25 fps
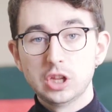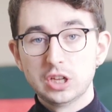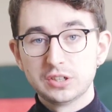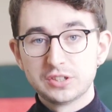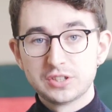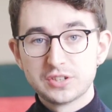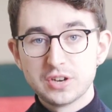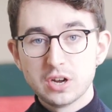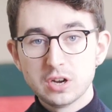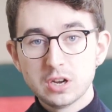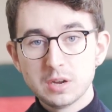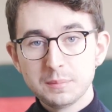a lot
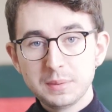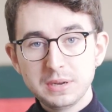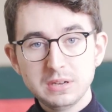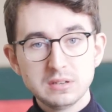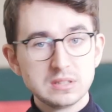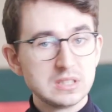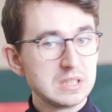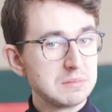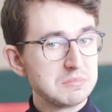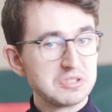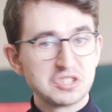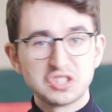to talk
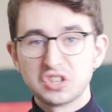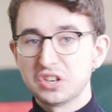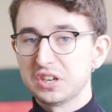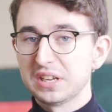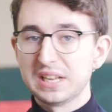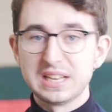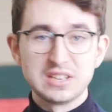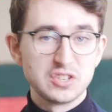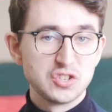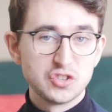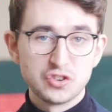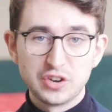about, so I'm just going
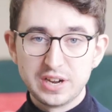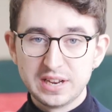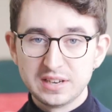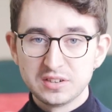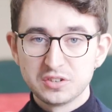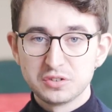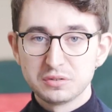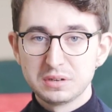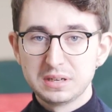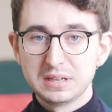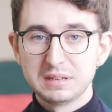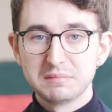to get straight
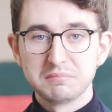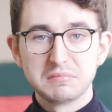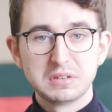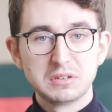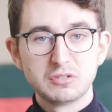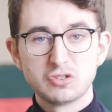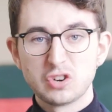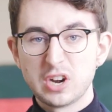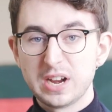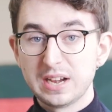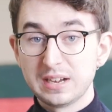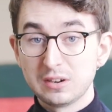into it,
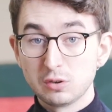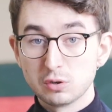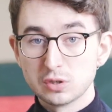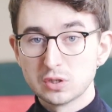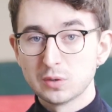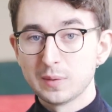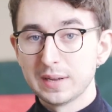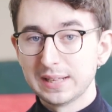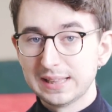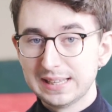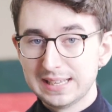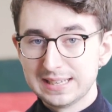try and go as
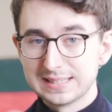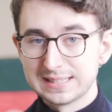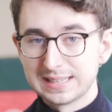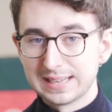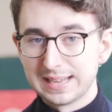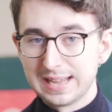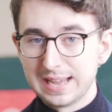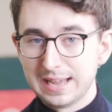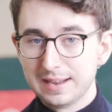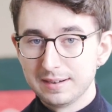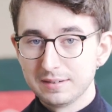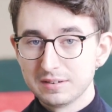quickly as I
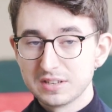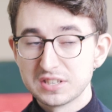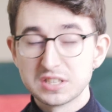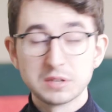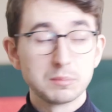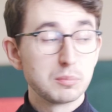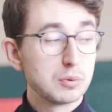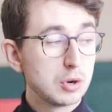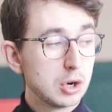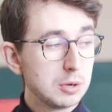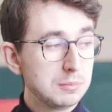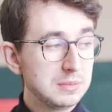can. This
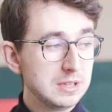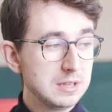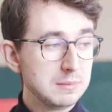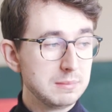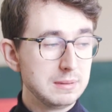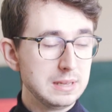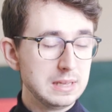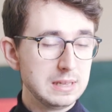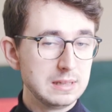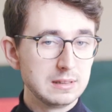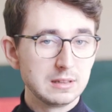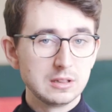will probably
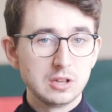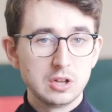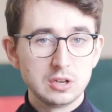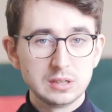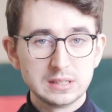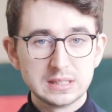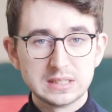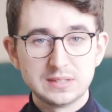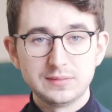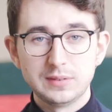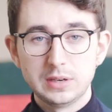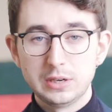be the
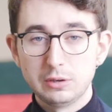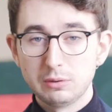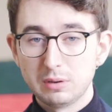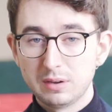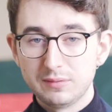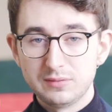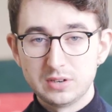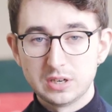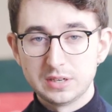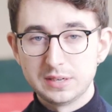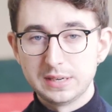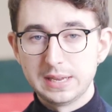longest video
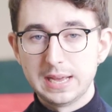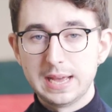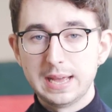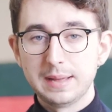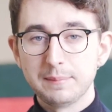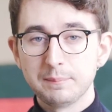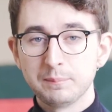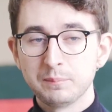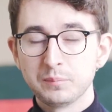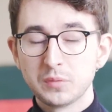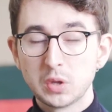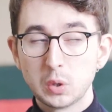I've done
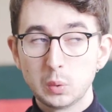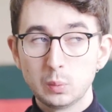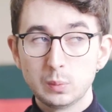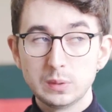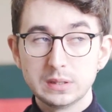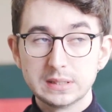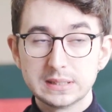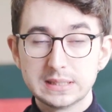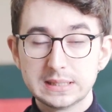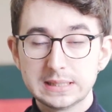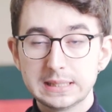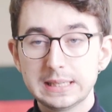yet.
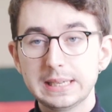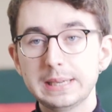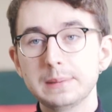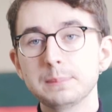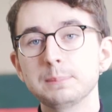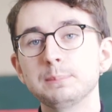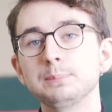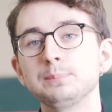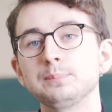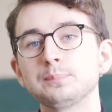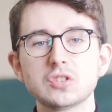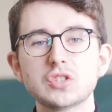We'll see.
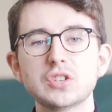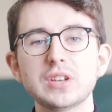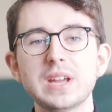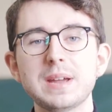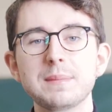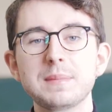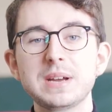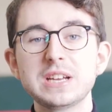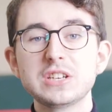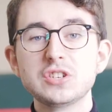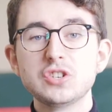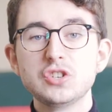So yeah,
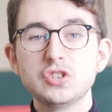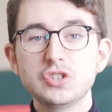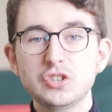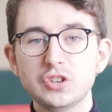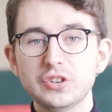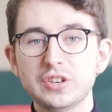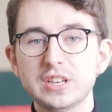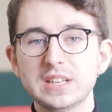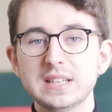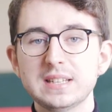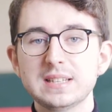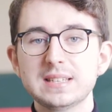my
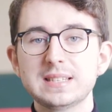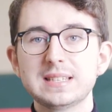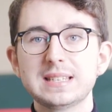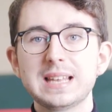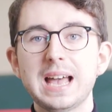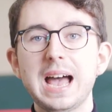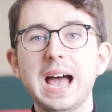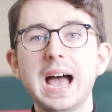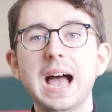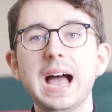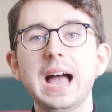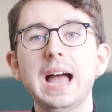students.
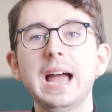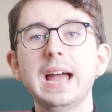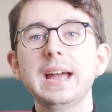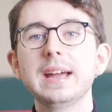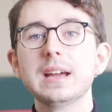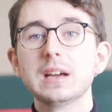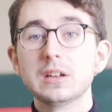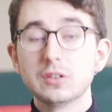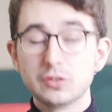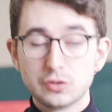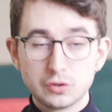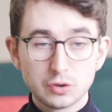
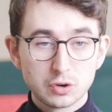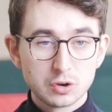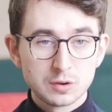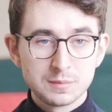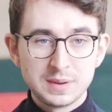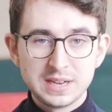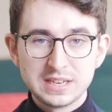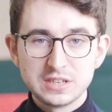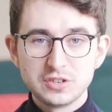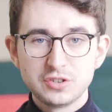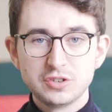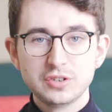I adore
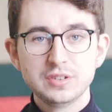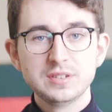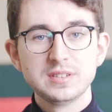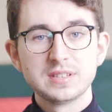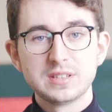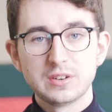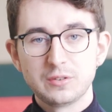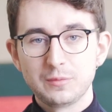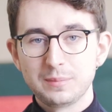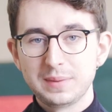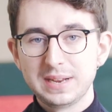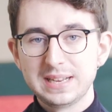my students,
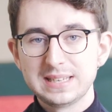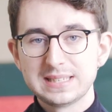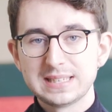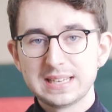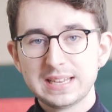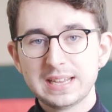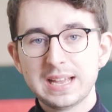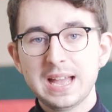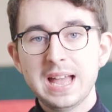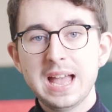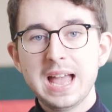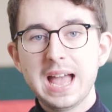they're
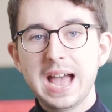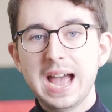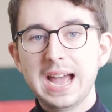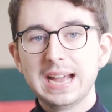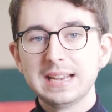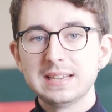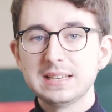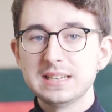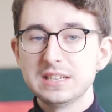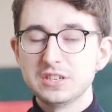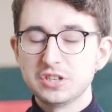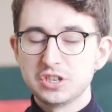amazing.
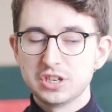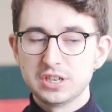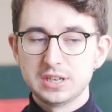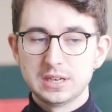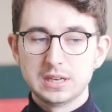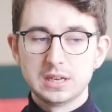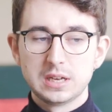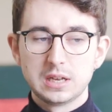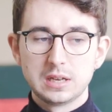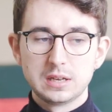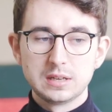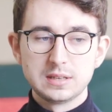I teach at
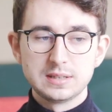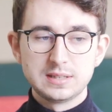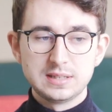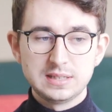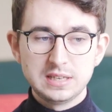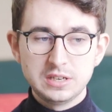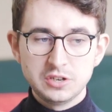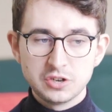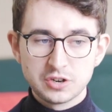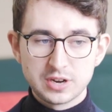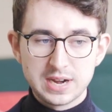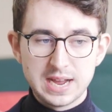a
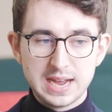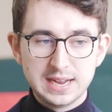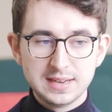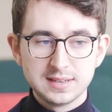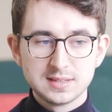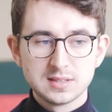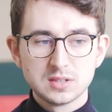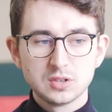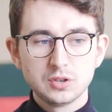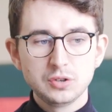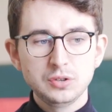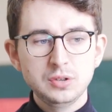senior high
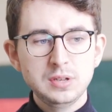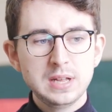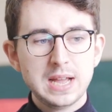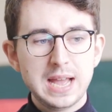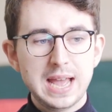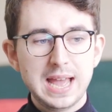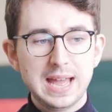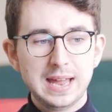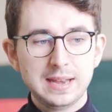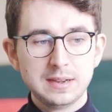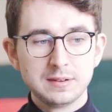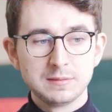school
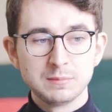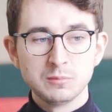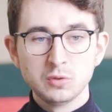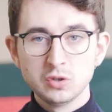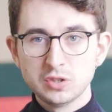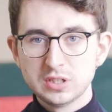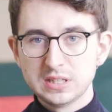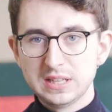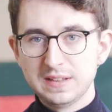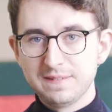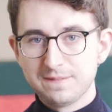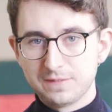and
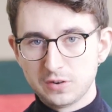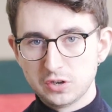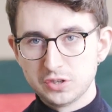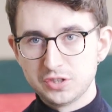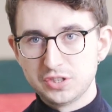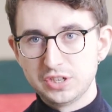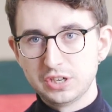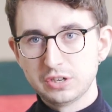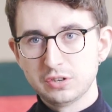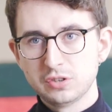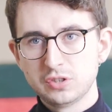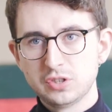mostly
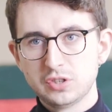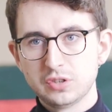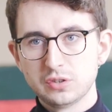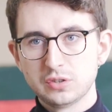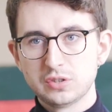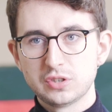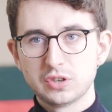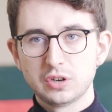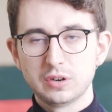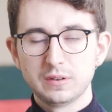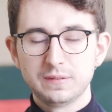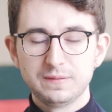first years, so
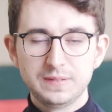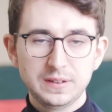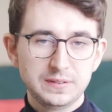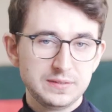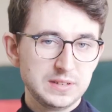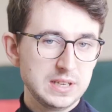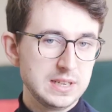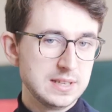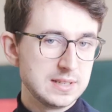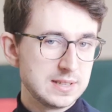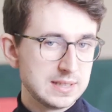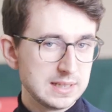sort of
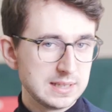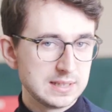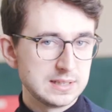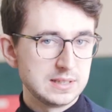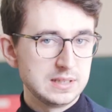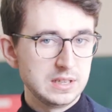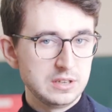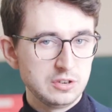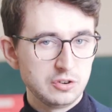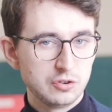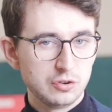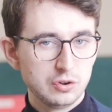15,
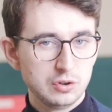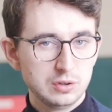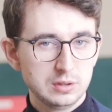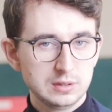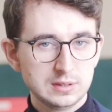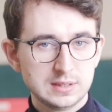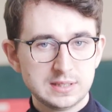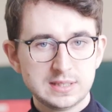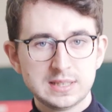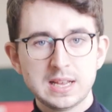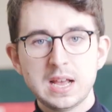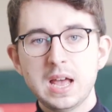
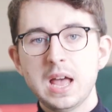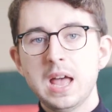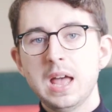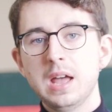16-year-olds,